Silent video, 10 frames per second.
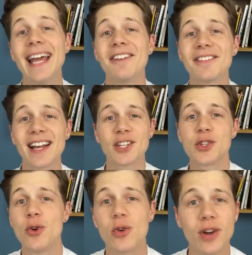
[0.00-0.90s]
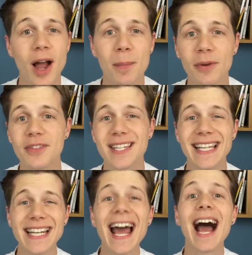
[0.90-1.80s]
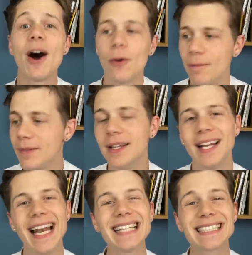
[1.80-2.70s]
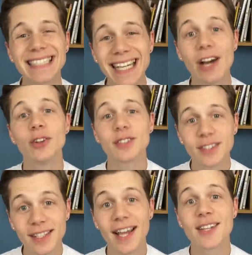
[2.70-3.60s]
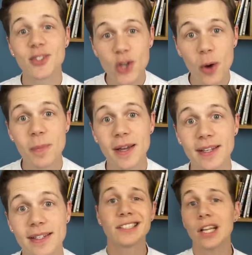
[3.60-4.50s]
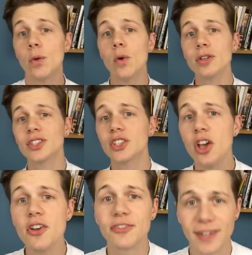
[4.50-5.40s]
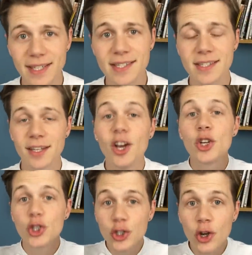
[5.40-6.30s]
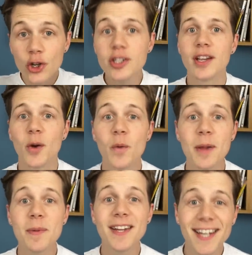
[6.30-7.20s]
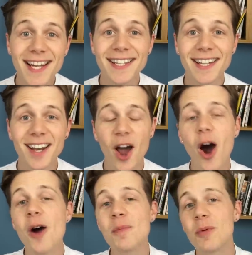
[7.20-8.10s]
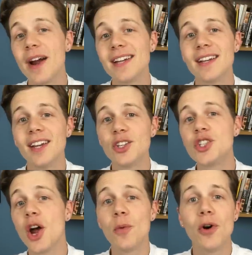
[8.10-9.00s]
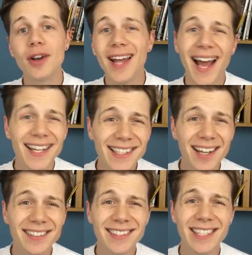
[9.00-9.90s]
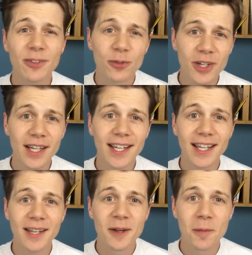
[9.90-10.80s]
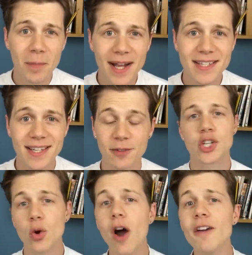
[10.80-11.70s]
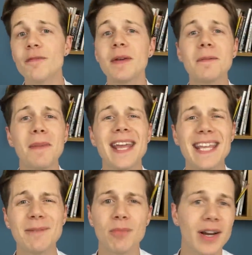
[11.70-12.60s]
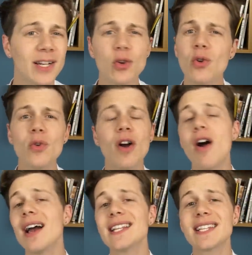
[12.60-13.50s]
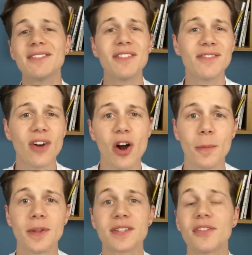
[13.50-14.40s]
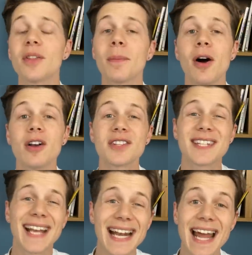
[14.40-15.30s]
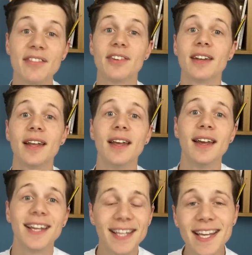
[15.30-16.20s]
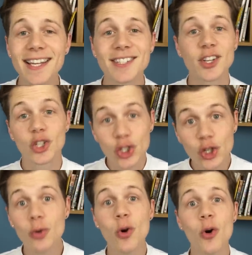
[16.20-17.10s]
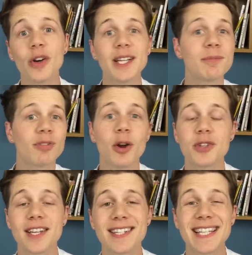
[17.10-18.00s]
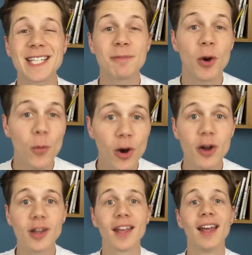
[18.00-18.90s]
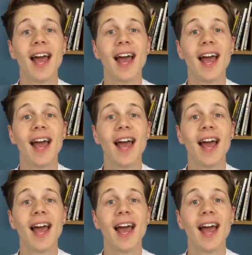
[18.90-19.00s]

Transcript: if that's your cup of tea. Now, let's get on to today's topic. So what surface should we be kneading our bread dough on, and does it really matter? So I've been making bread in all kinds of environments for the past 11 years, shoehorning the process into my work